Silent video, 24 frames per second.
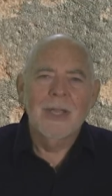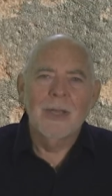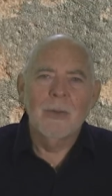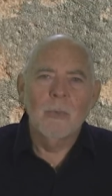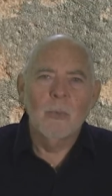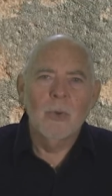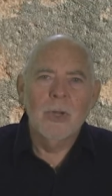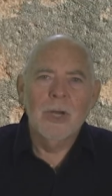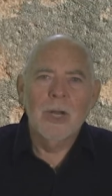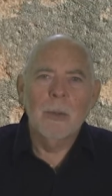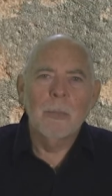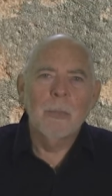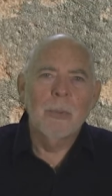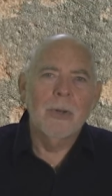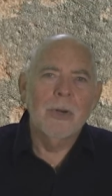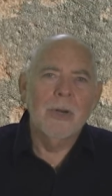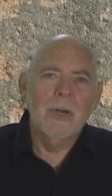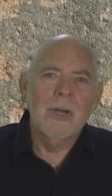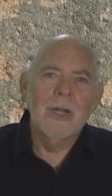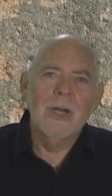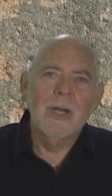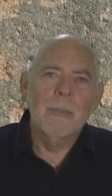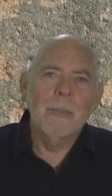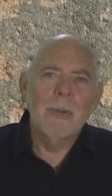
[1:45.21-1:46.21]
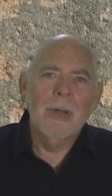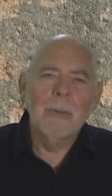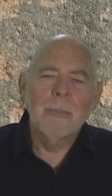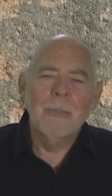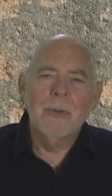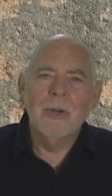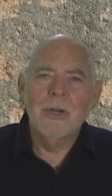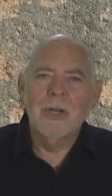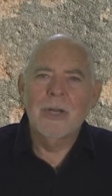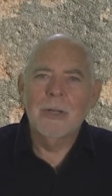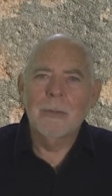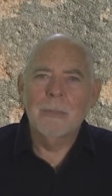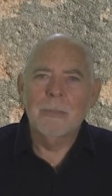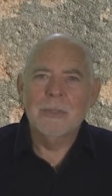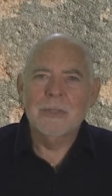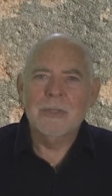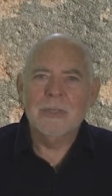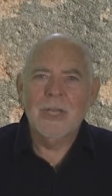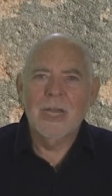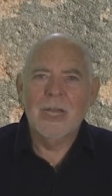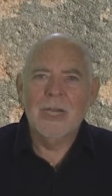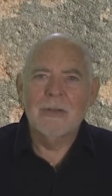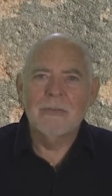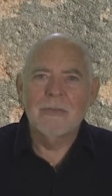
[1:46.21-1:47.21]
And when I put it up, I put it up
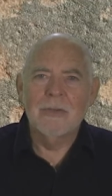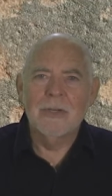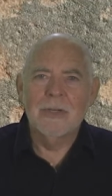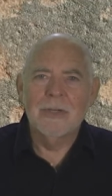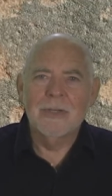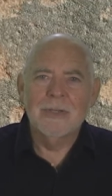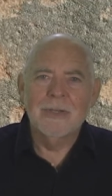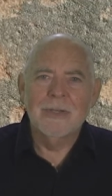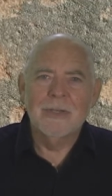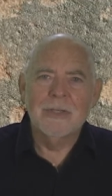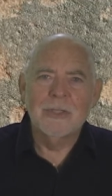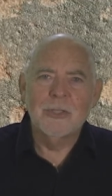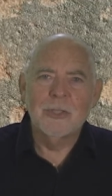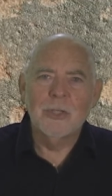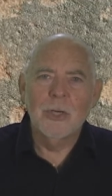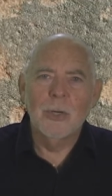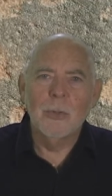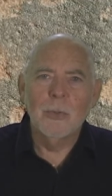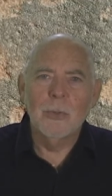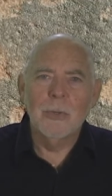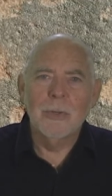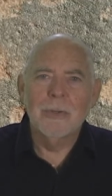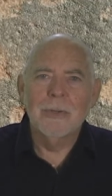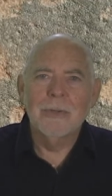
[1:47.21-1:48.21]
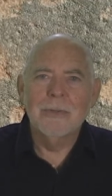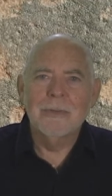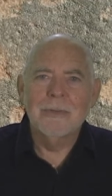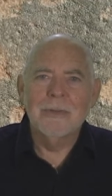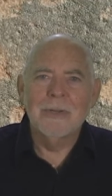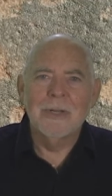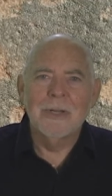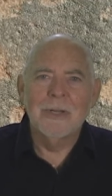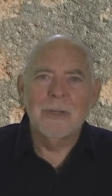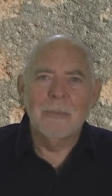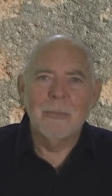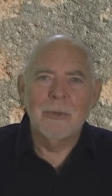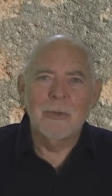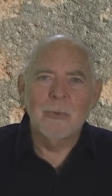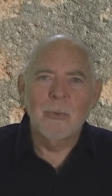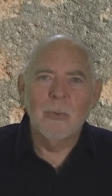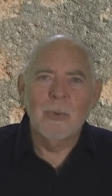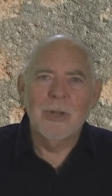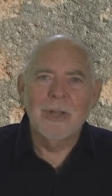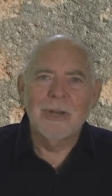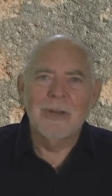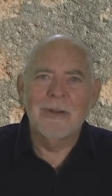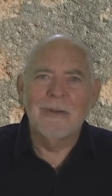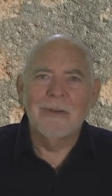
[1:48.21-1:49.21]
as kind of a, a joke
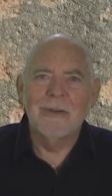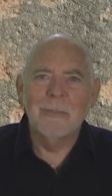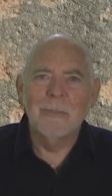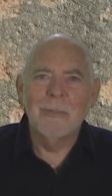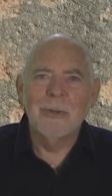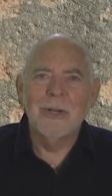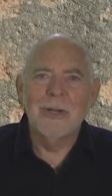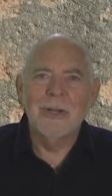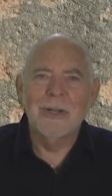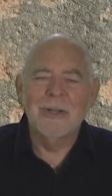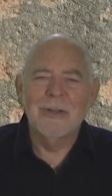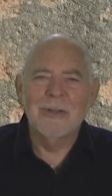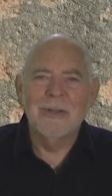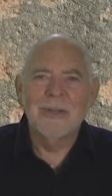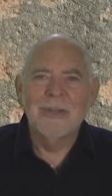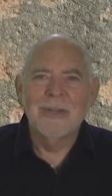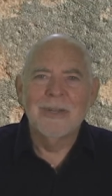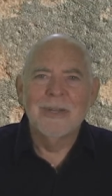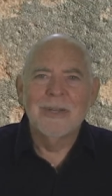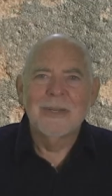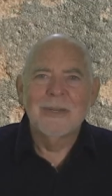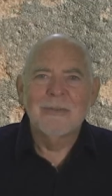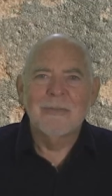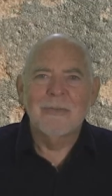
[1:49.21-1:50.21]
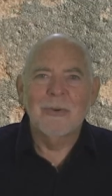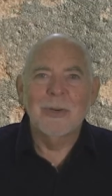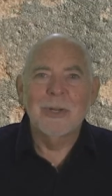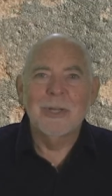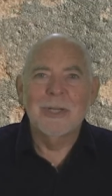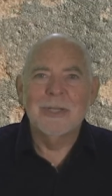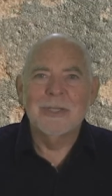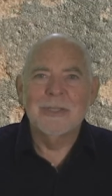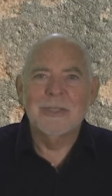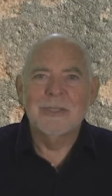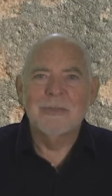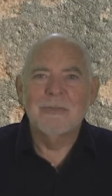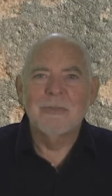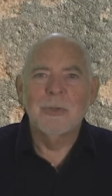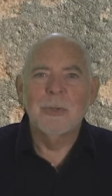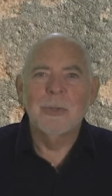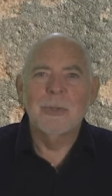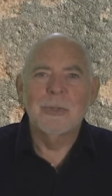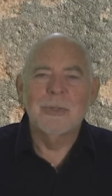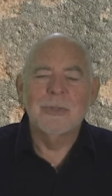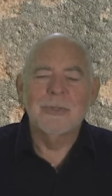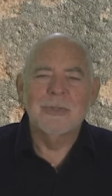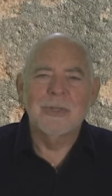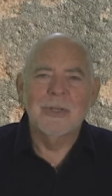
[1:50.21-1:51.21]
between or among friends,
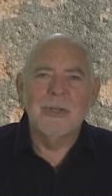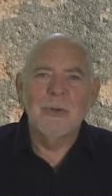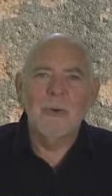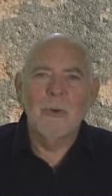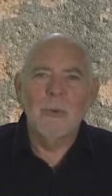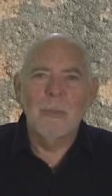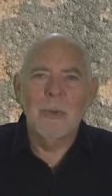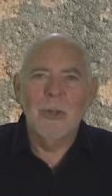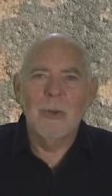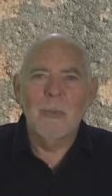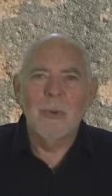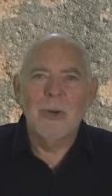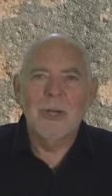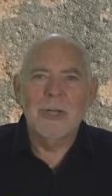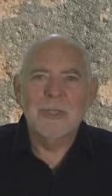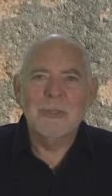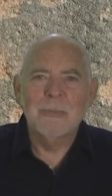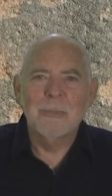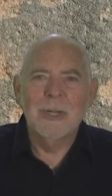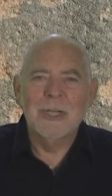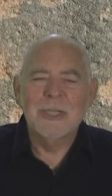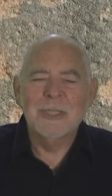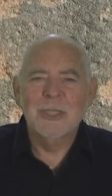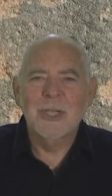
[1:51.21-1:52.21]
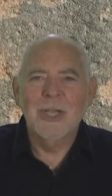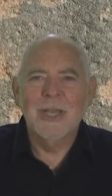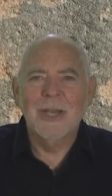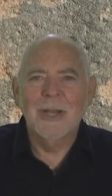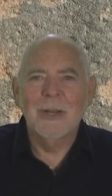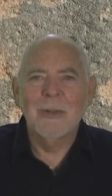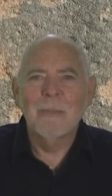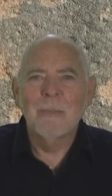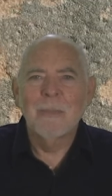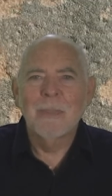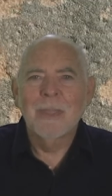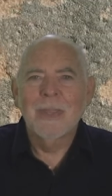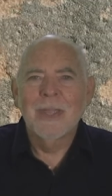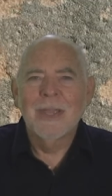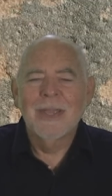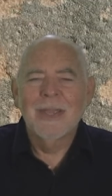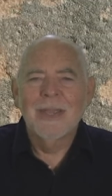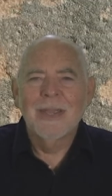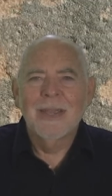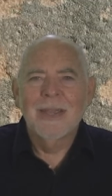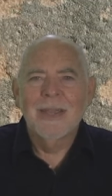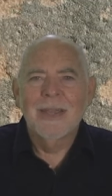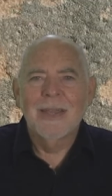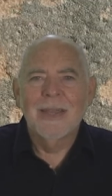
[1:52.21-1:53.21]
viewers that normally watch my channel
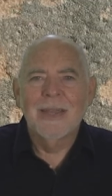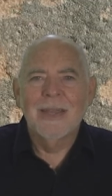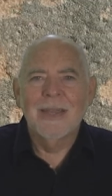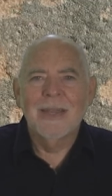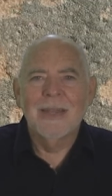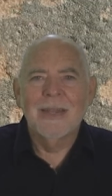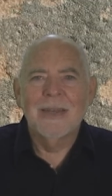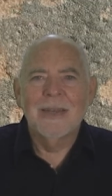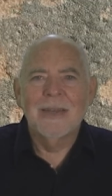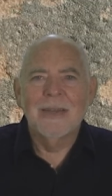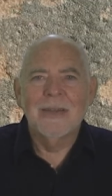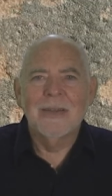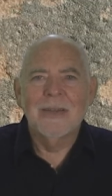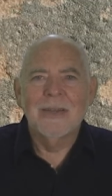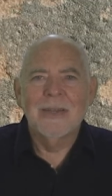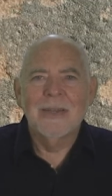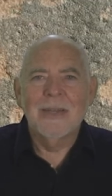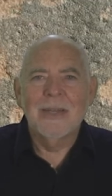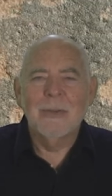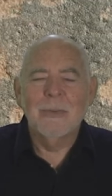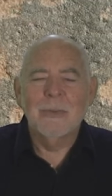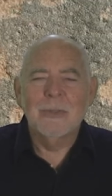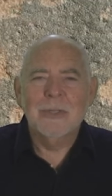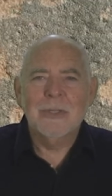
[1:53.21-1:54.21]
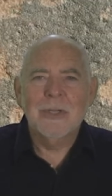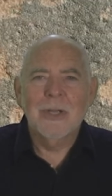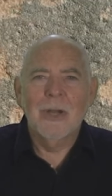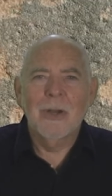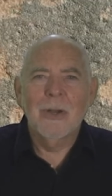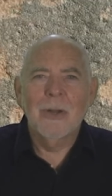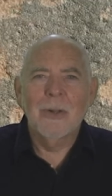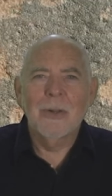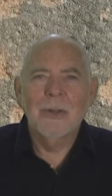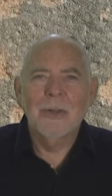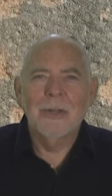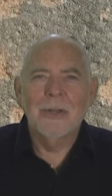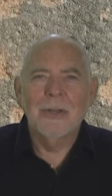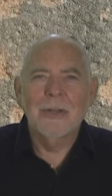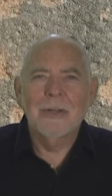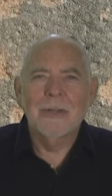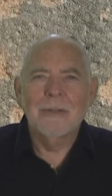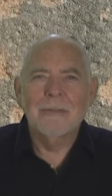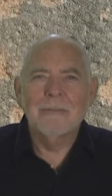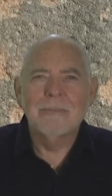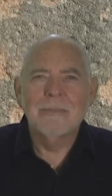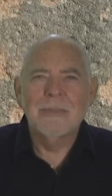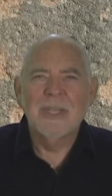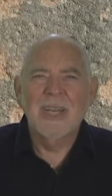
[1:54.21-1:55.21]
and uh, it was called
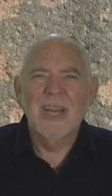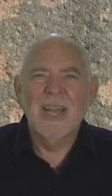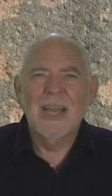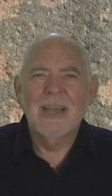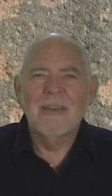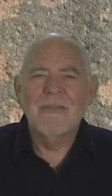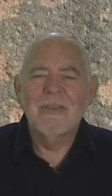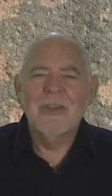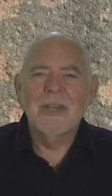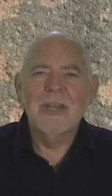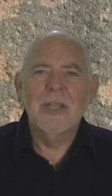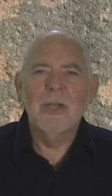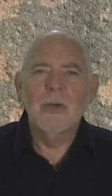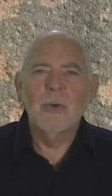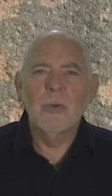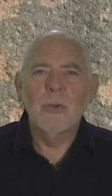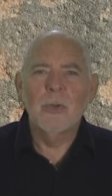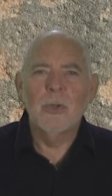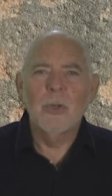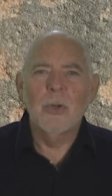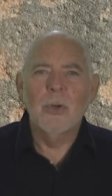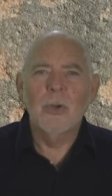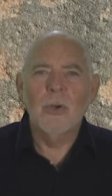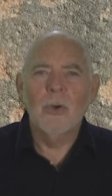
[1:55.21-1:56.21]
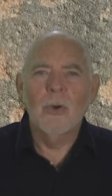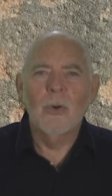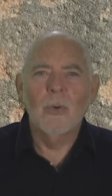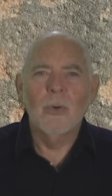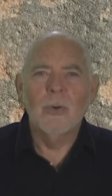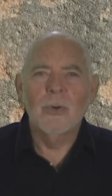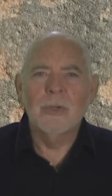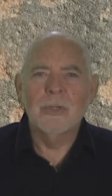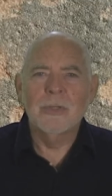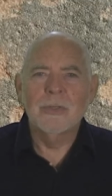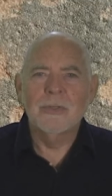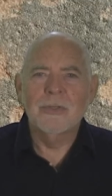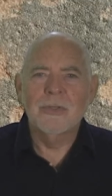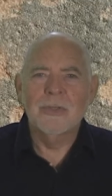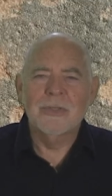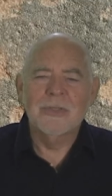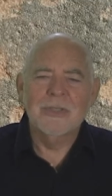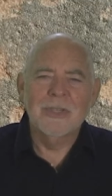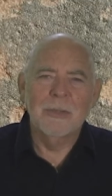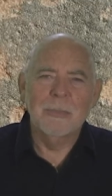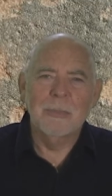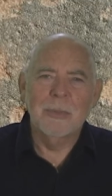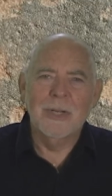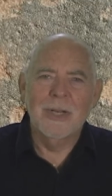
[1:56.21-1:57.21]
uh, Did I Video Unicorns or
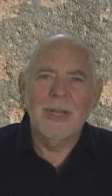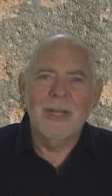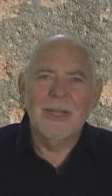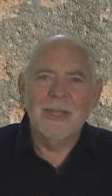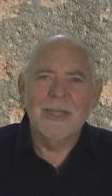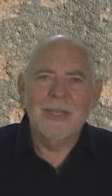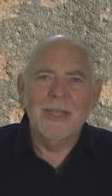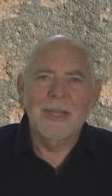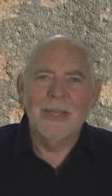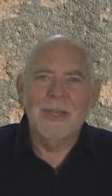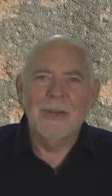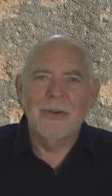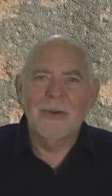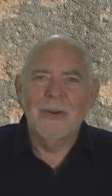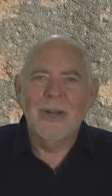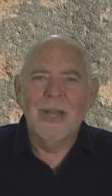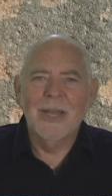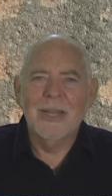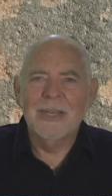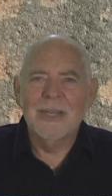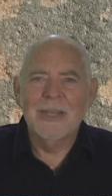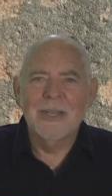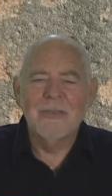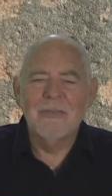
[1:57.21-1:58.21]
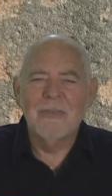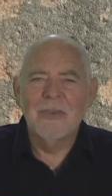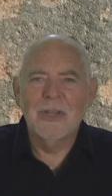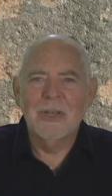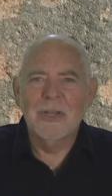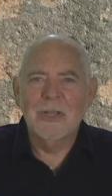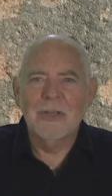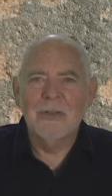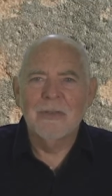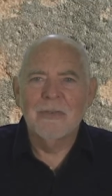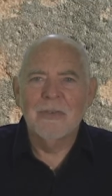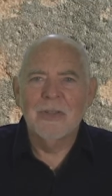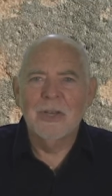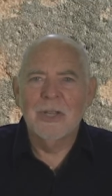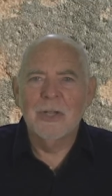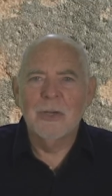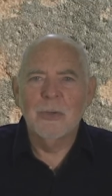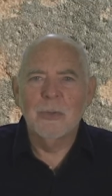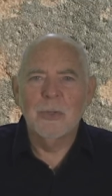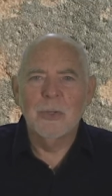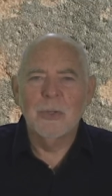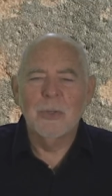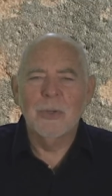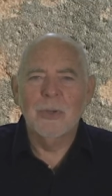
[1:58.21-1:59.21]
something like that, or I Did
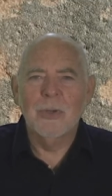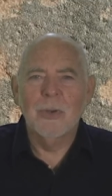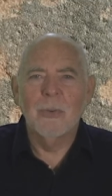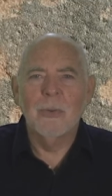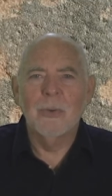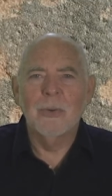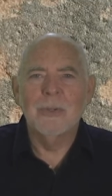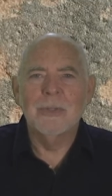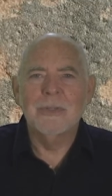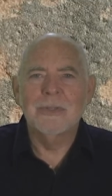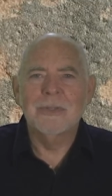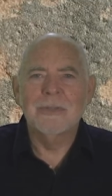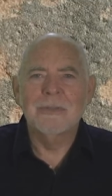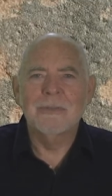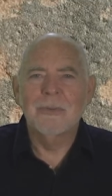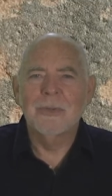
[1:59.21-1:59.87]
Video Unicorns,